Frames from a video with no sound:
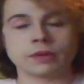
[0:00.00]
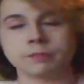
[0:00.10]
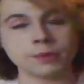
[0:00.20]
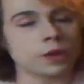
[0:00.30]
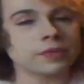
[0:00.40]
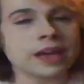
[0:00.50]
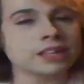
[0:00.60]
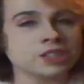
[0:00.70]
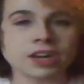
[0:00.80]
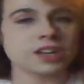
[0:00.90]
Beyond
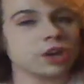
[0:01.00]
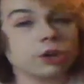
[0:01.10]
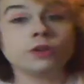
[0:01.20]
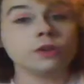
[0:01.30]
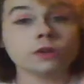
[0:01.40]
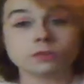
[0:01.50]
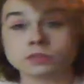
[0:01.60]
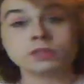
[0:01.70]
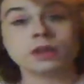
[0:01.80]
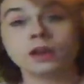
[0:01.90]
that chunk, who knows?